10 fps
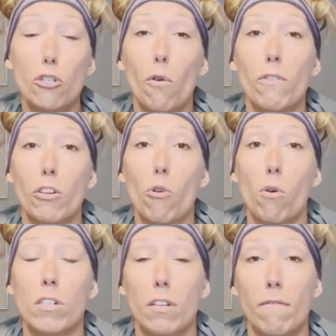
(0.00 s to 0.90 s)
over the
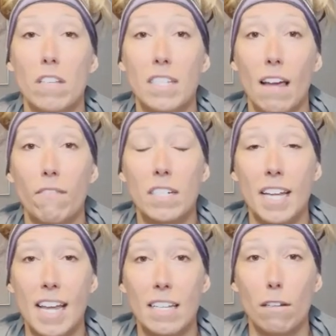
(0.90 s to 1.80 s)
course of the 7
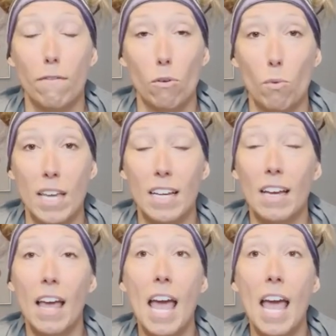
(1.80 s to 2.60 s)
days of the week.